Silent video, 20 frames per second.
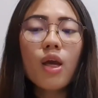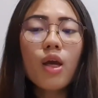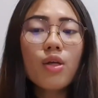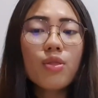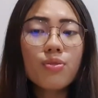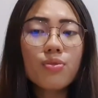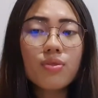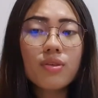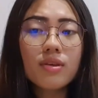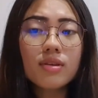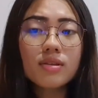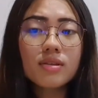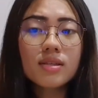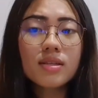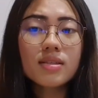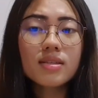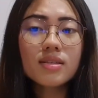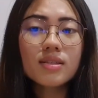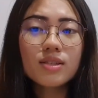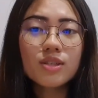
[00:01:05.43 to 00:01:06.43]
This
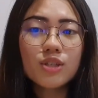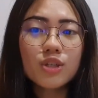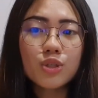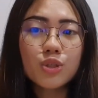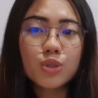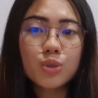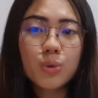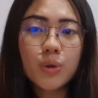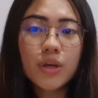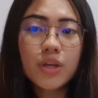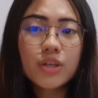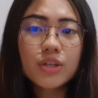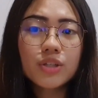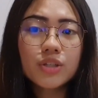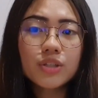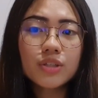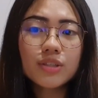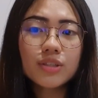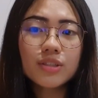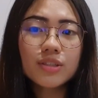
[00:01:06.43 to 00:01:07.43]
is the
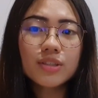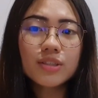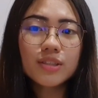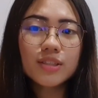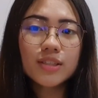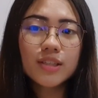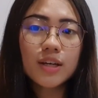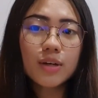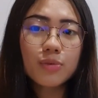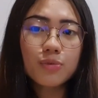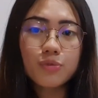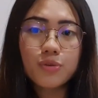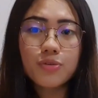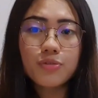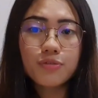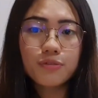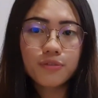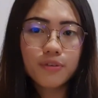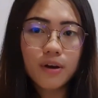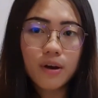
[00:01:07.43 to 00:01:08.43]
situation that we
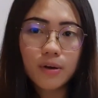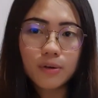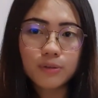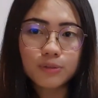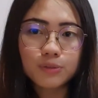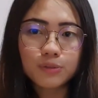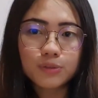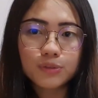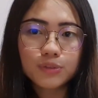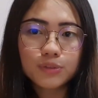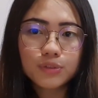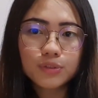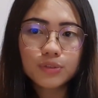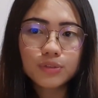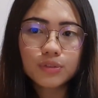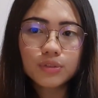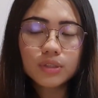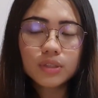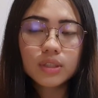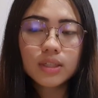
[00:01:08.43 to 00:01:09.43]
found.
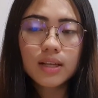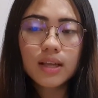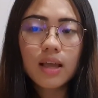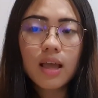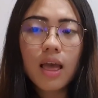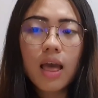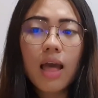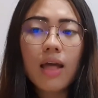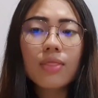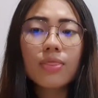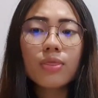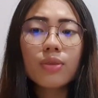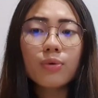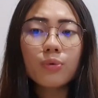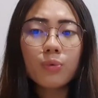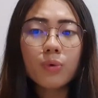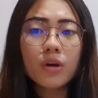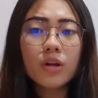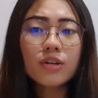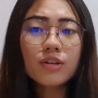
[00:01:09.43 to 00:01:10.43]
The
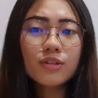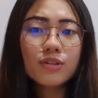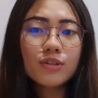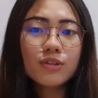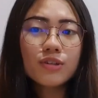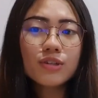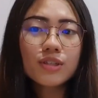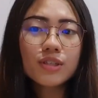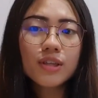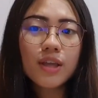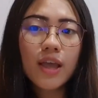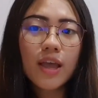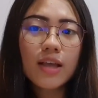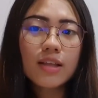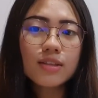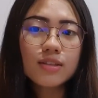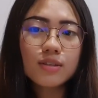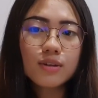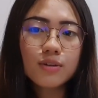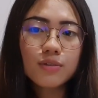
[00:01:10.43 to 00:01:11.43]
ward nurse
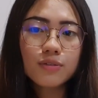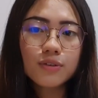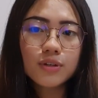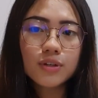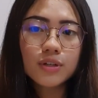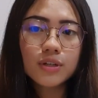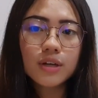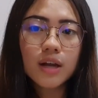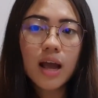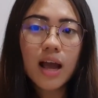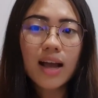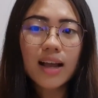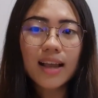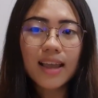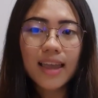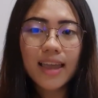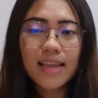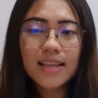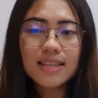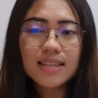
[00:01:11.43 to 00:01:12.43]
hands over a
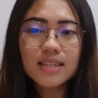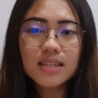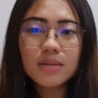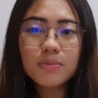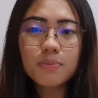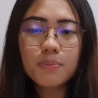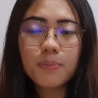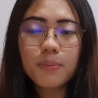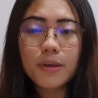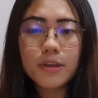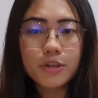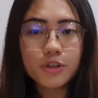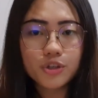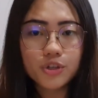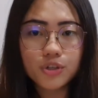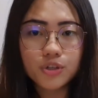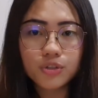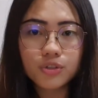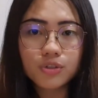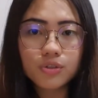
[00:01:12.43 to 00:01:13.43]
cancer
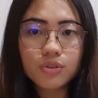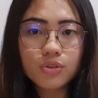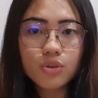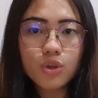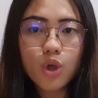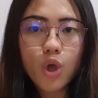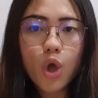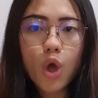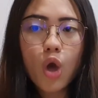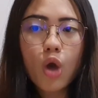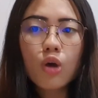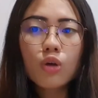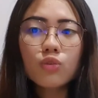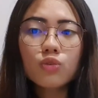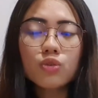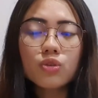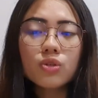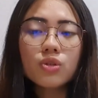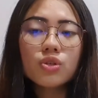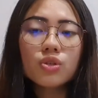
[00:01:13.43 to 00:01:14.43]
patient to
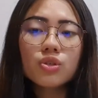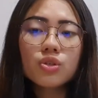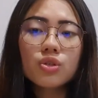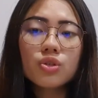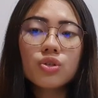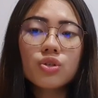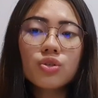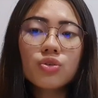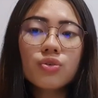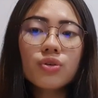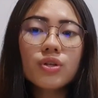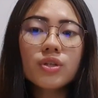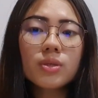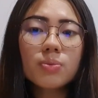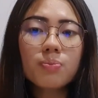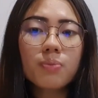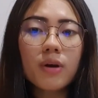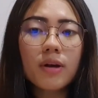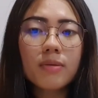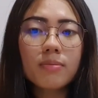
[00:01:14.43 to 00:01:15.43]
the surgery
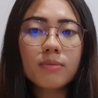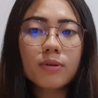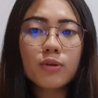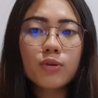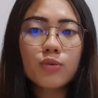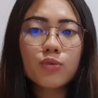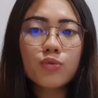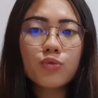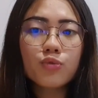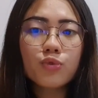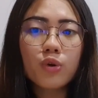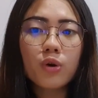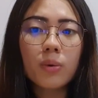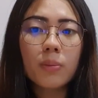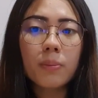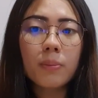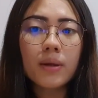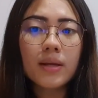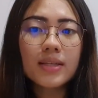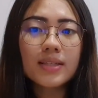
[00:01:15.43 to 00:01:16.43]
department for
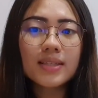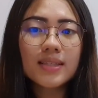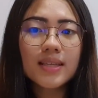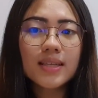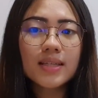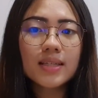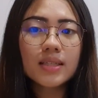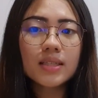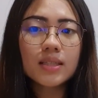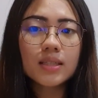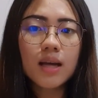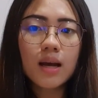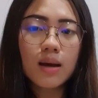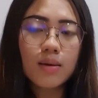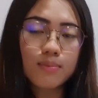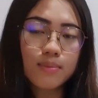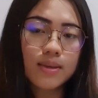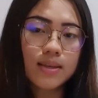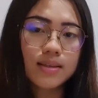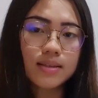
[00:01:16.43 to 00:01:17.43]

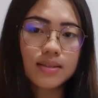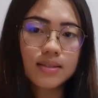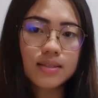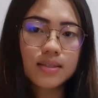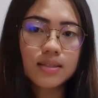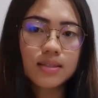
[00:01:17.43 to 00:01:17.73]
mastectomies.